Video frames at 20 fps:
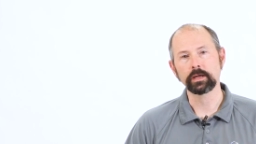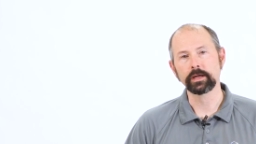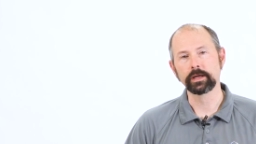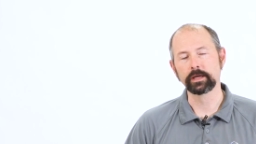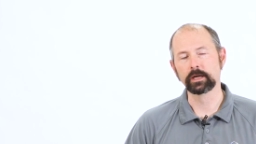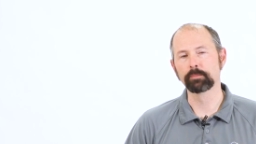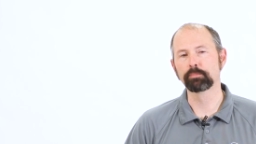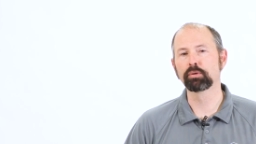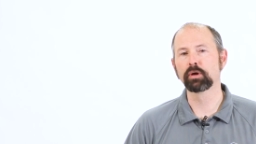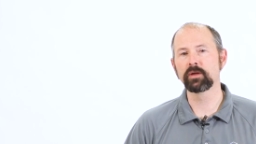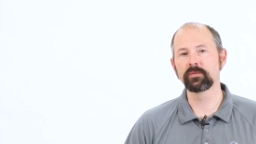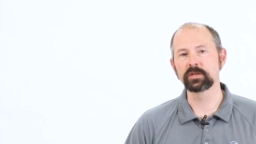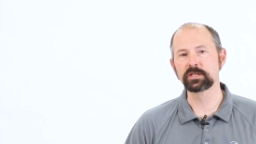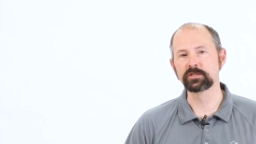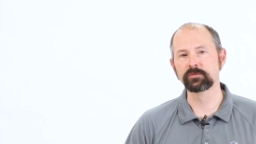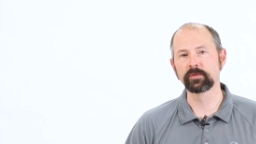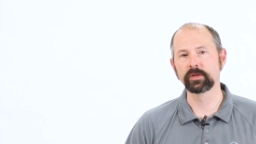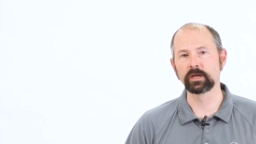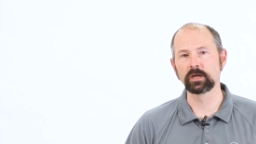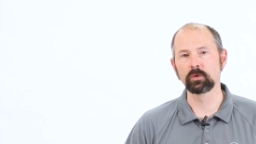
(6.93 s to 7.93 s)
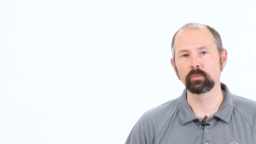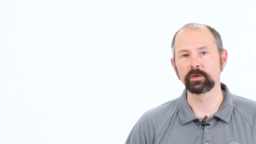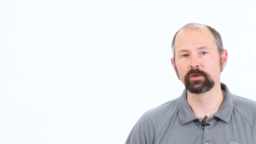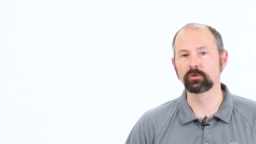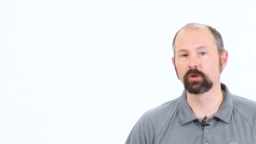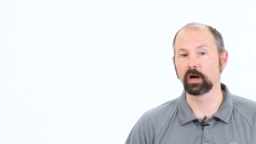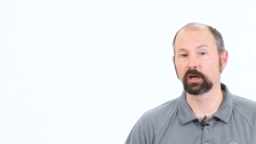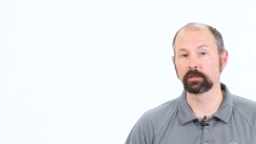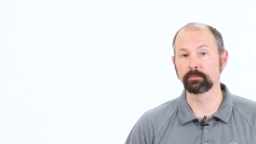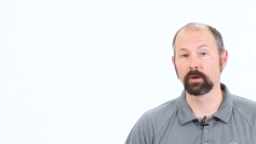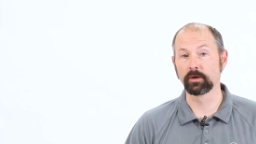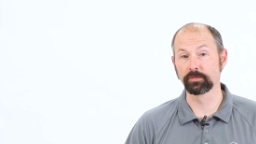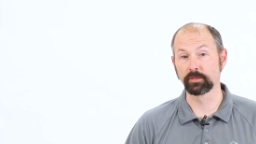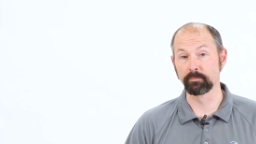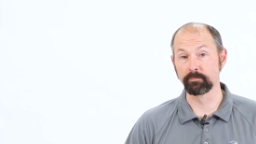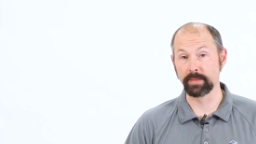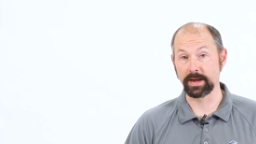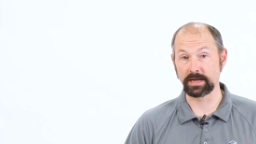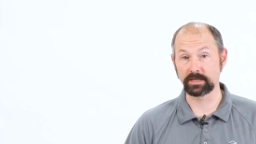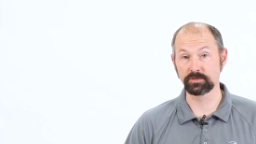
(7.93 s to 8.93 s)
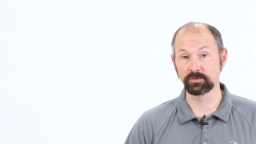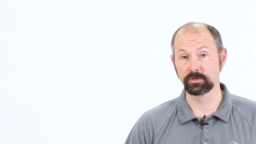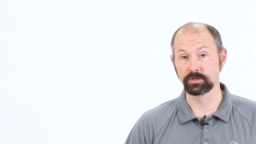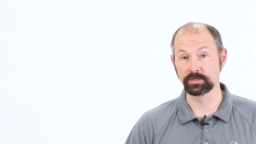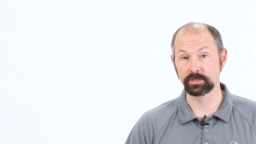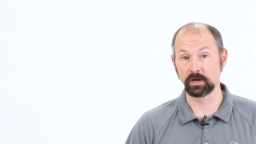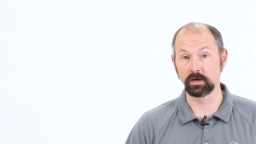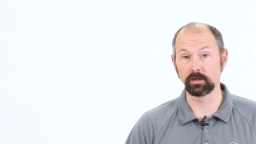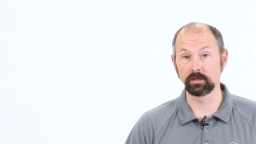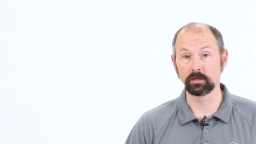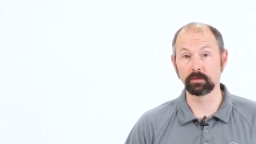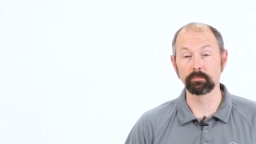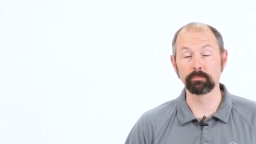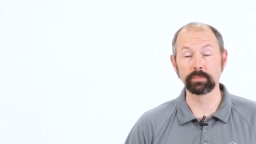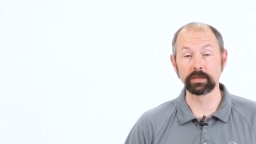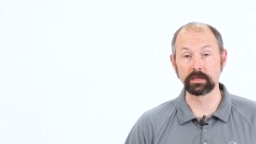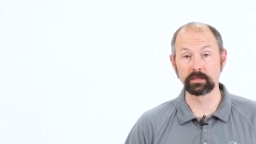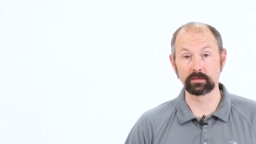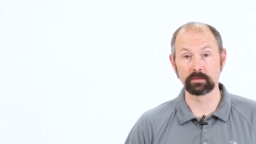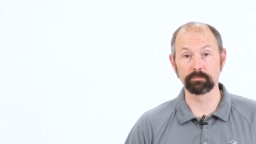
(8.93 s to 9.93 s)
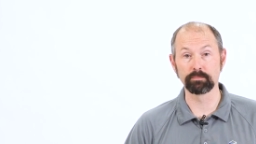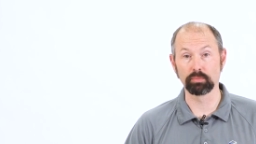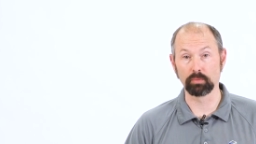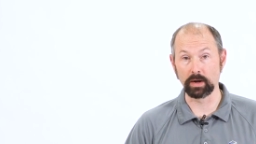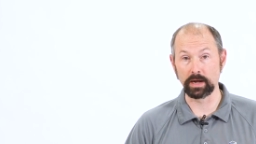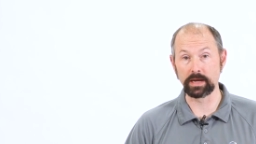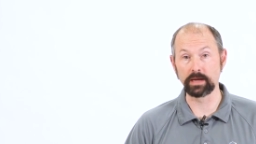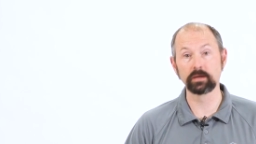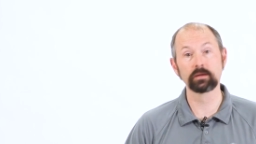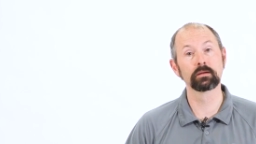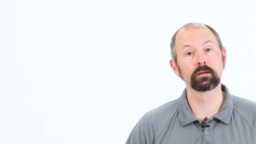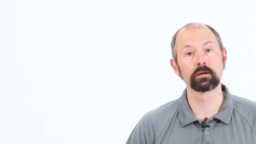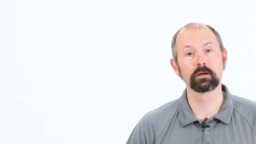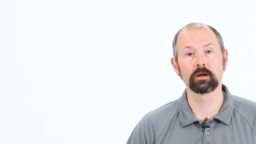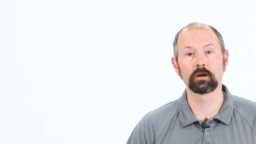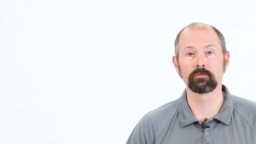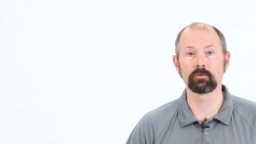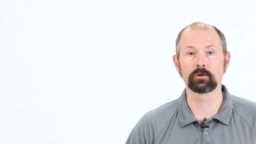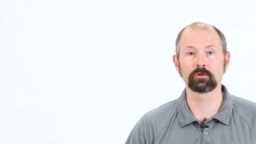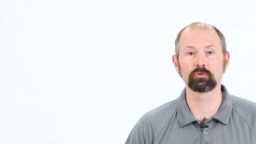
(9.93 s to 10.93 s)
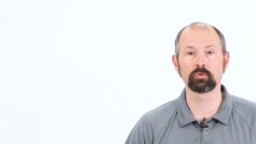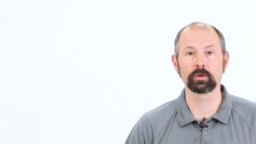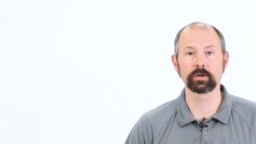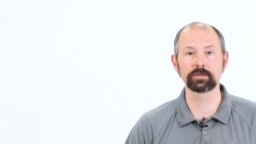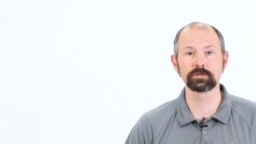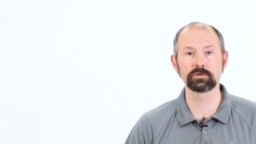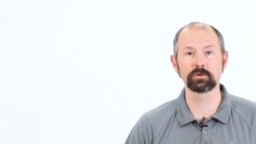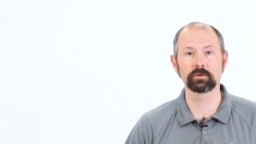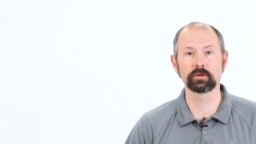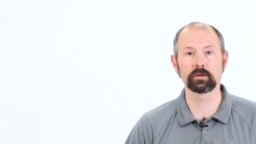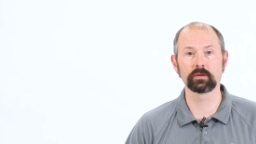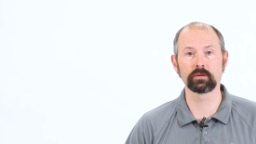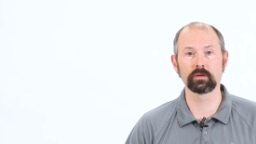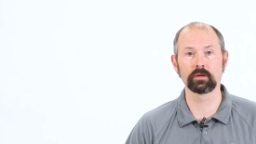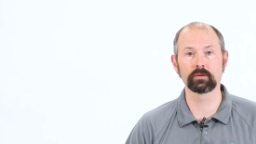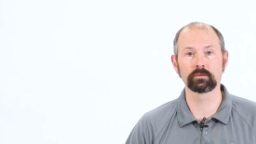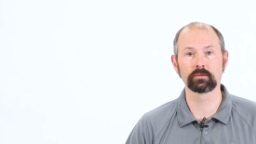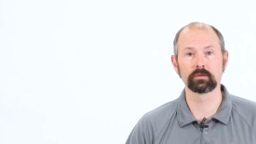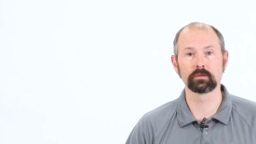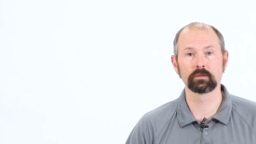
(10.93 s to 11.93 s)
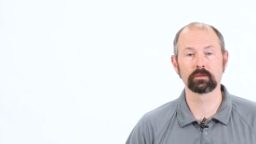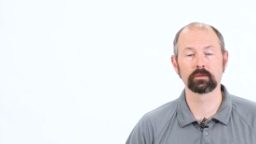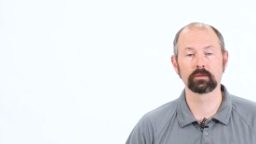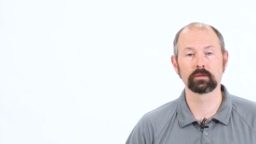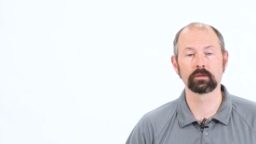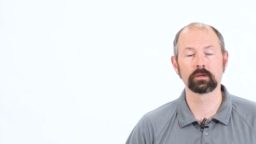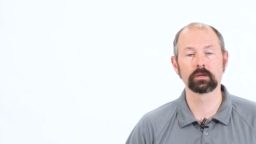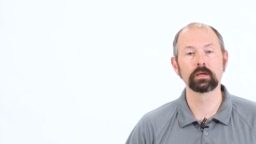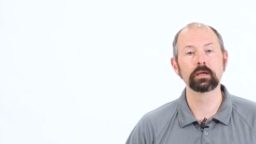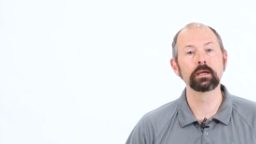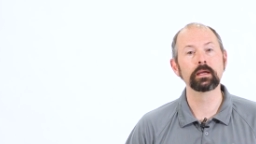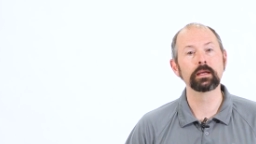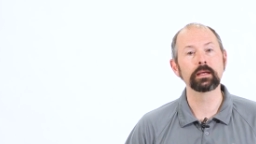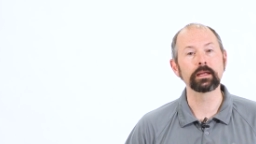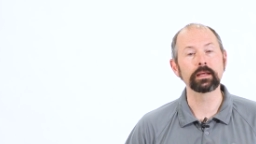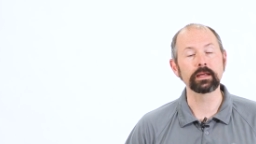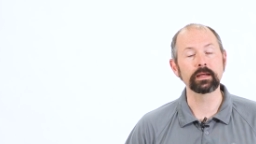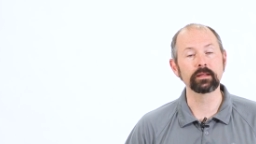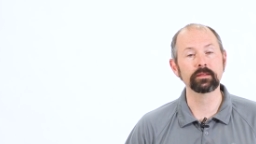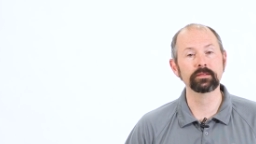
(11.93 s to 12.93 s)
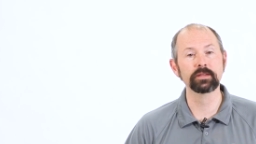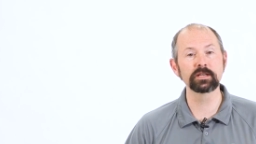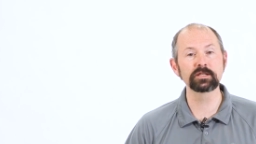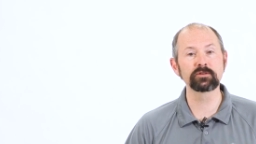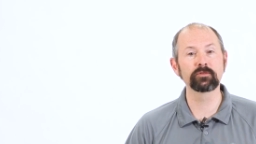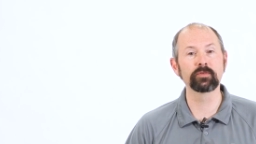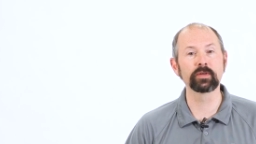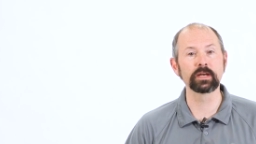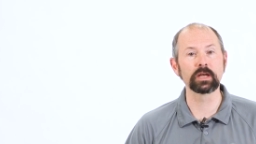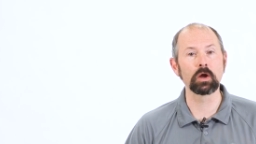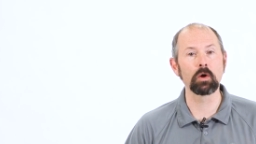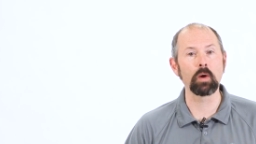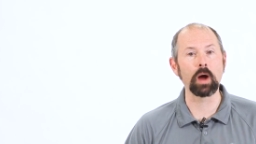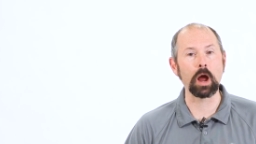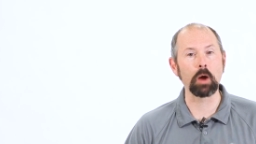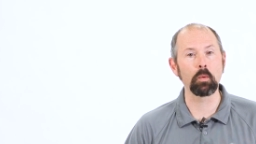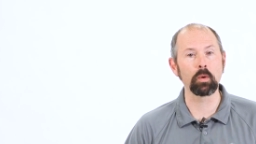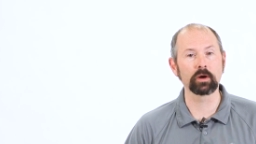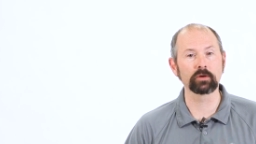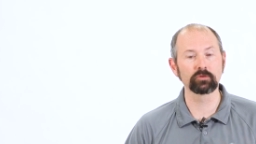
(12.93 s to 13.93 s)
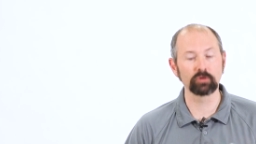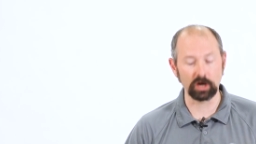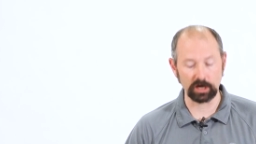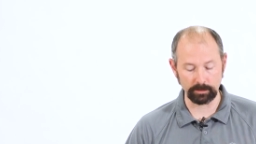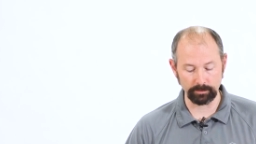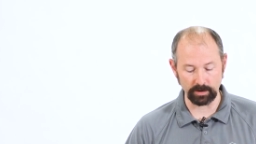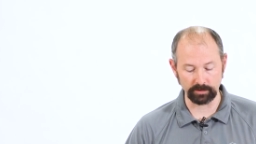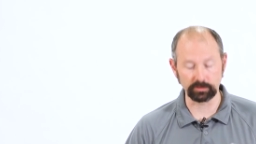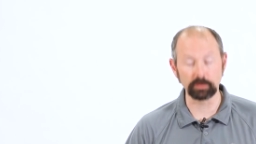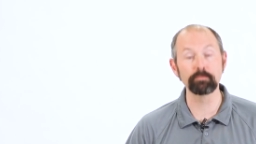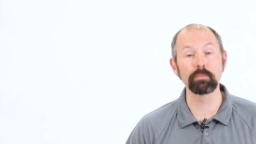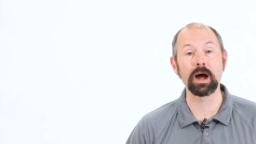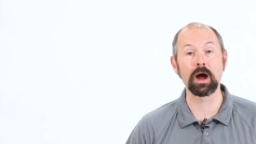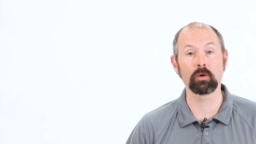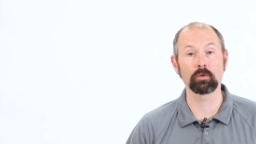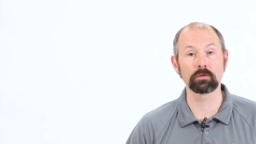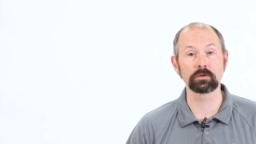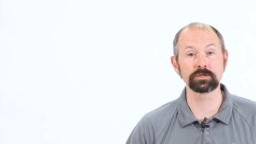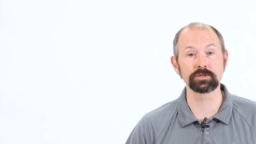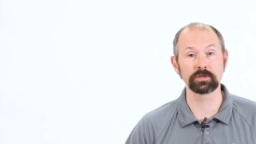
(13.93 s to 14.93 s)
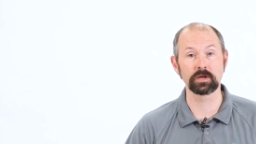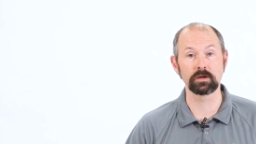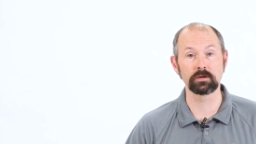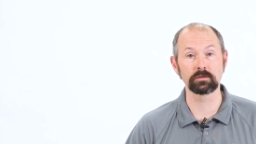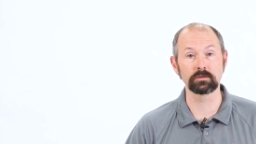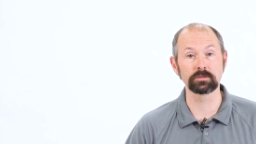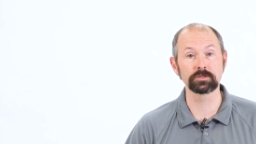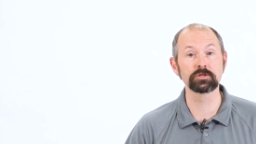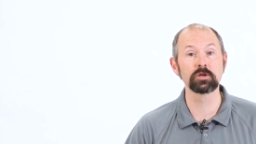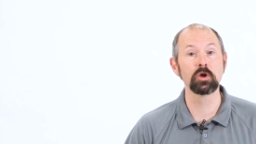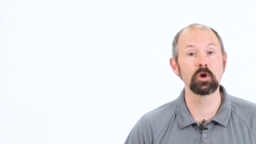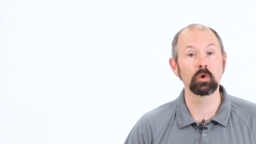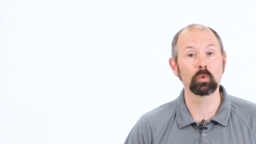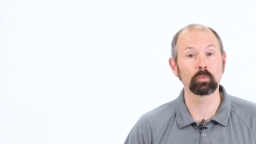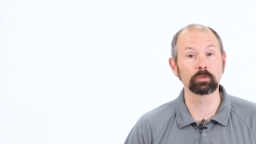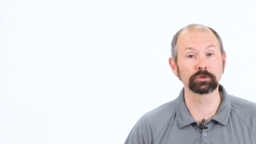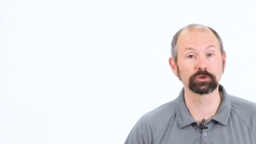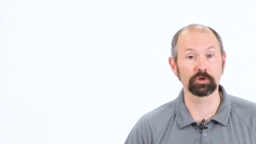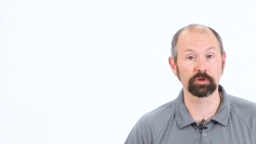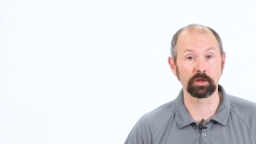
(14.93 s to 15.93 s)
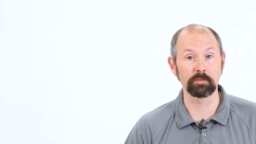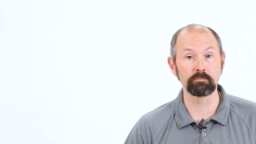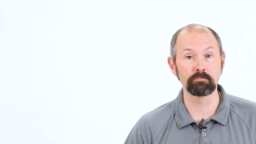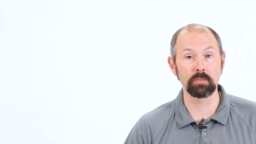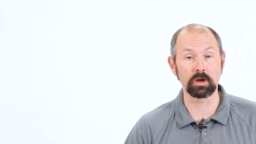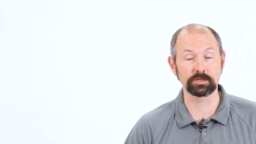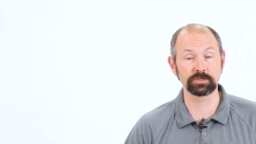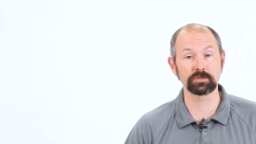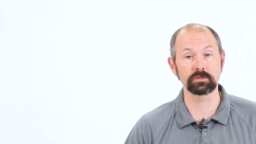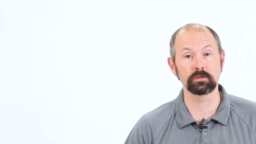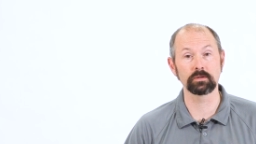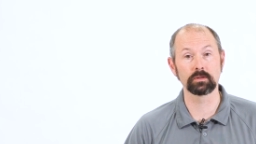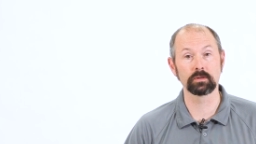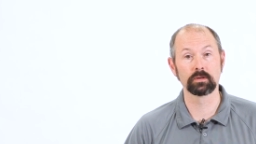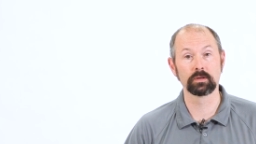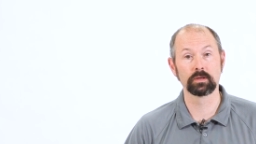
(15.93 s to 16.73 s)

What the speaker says: In a previous video, we talked about the master cell being the brain of our 20-circuit kit. In this video, I want to talk about the power cells, which are the muscle.